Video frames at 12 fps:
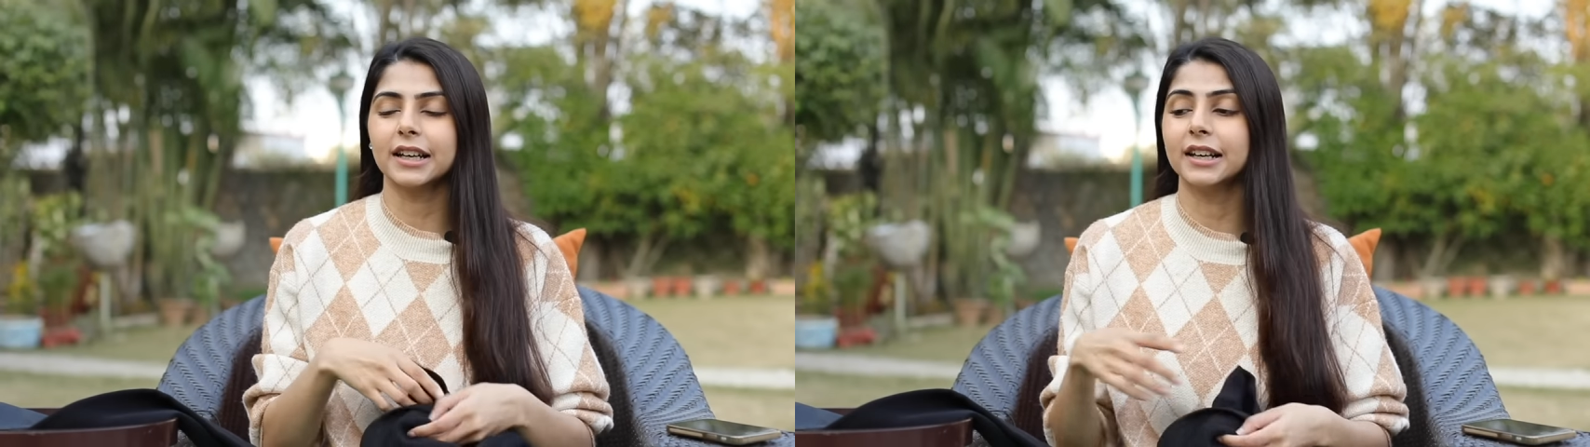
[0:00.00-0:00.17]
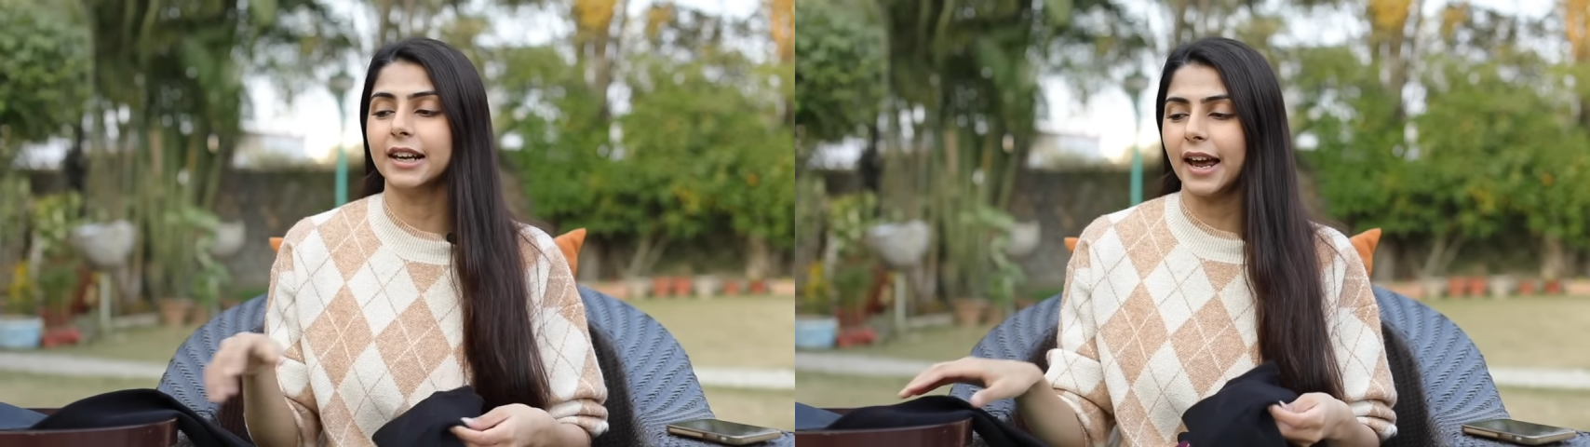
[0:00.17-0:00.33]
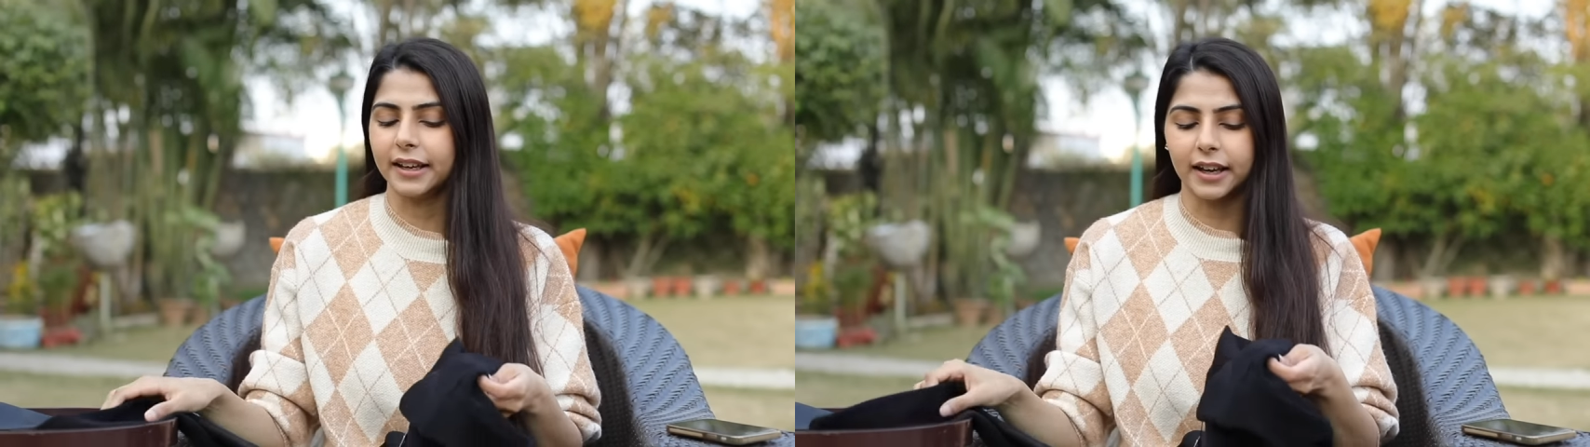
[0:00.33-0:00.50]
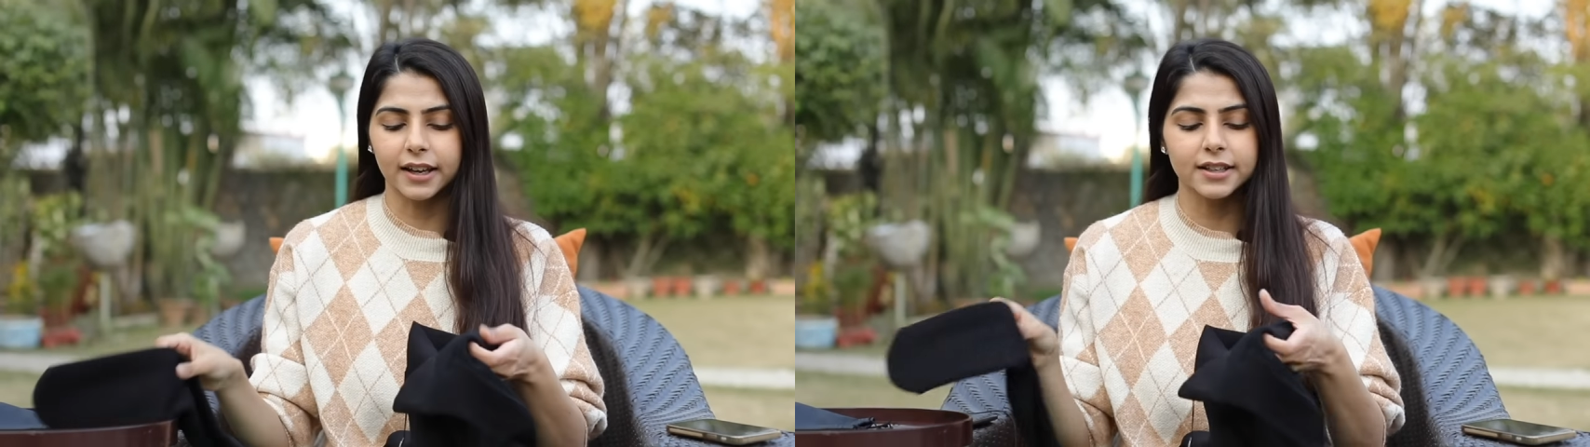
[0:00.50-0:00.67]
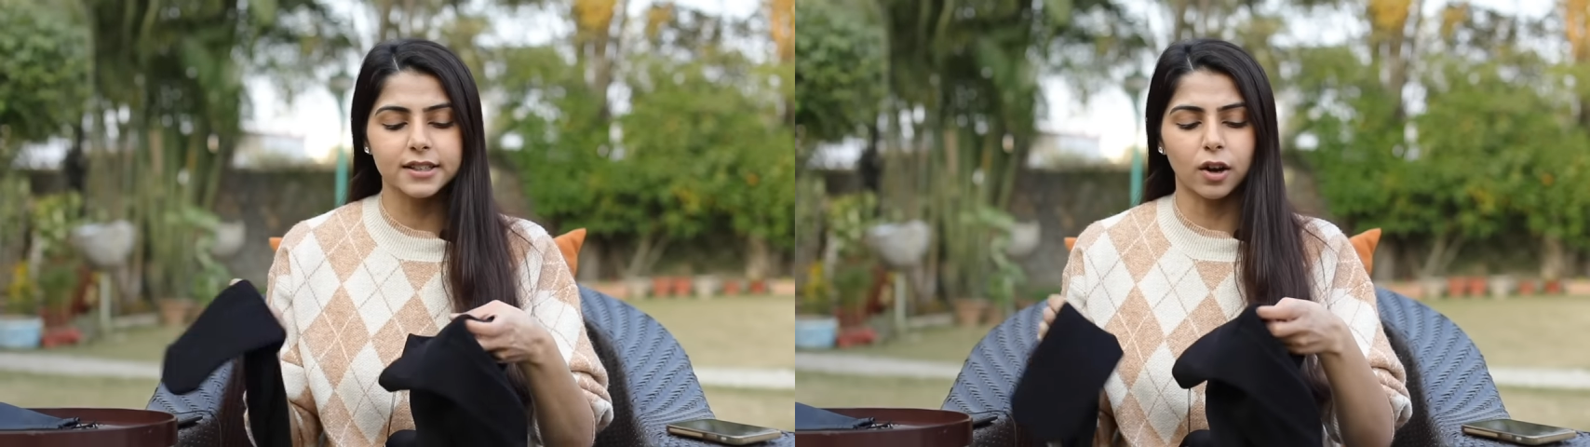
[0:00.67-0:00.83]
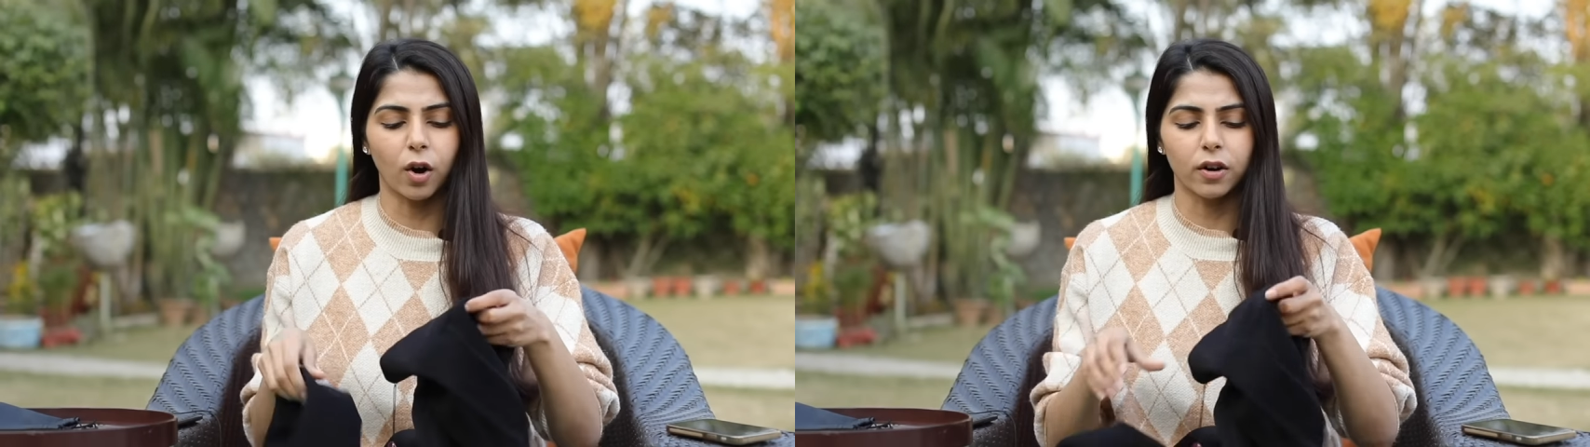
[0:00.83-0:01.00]

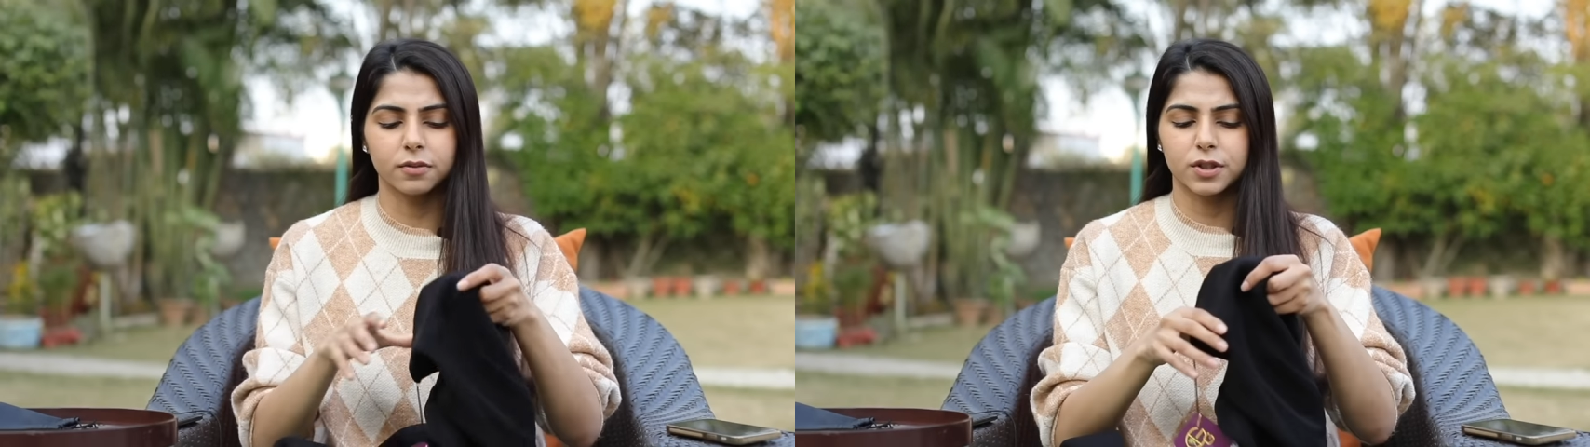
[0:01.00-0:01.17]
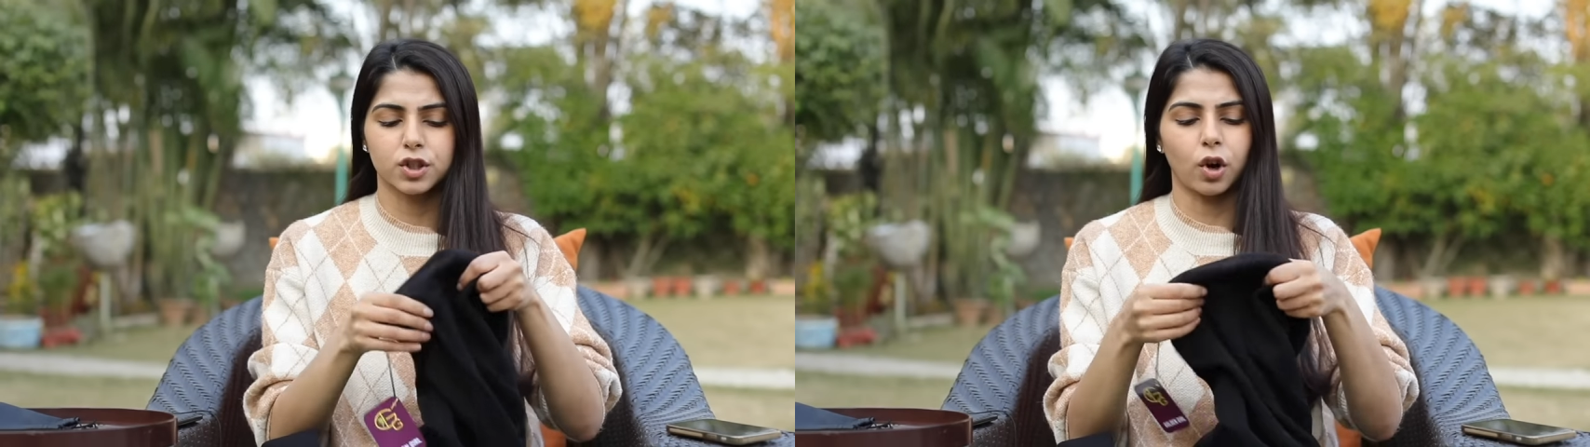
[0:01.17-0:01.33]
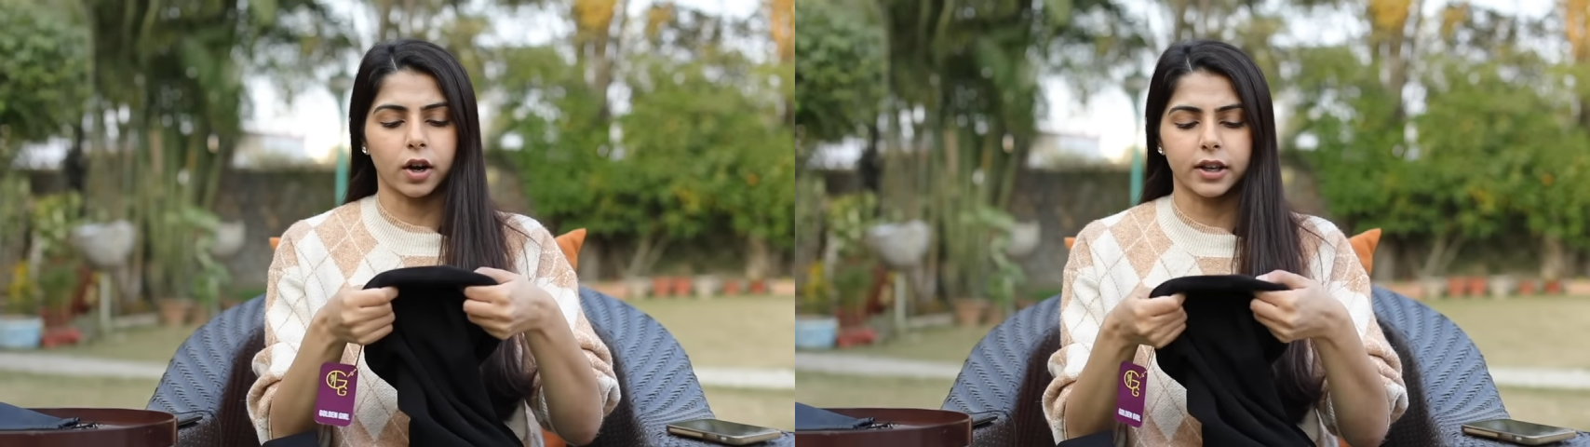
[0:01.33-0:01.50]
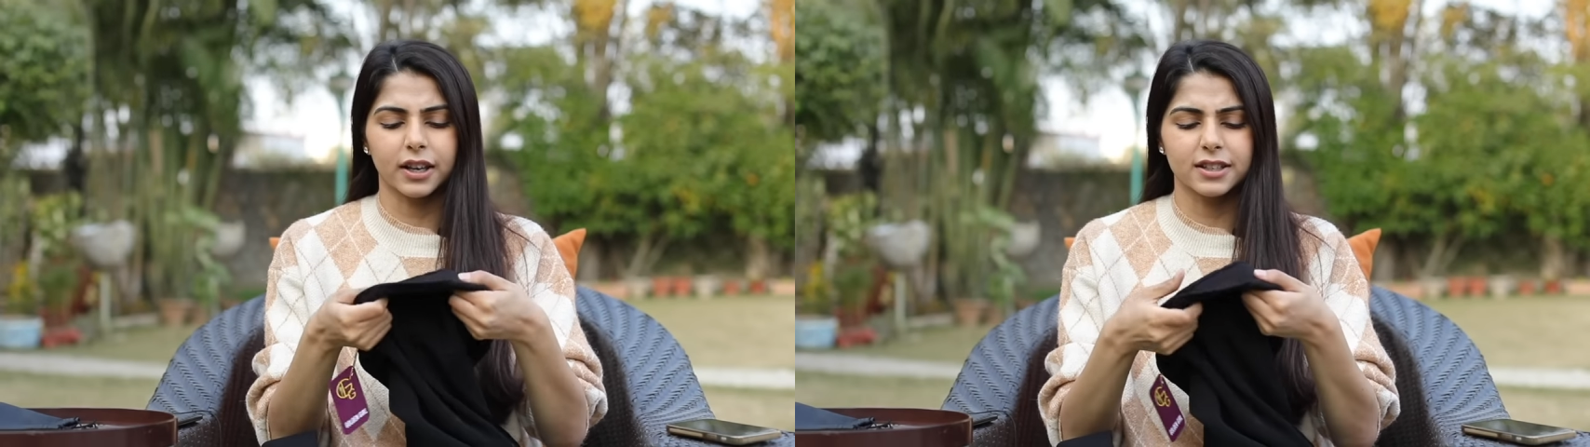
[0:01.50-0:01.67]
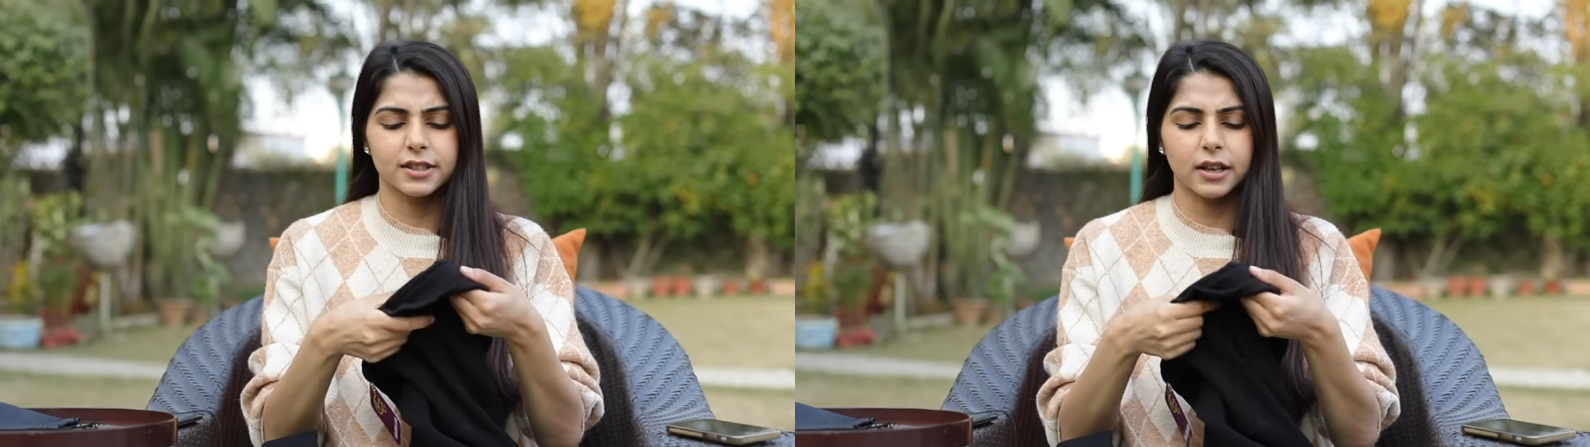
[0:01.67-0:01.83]
leggings or stockings.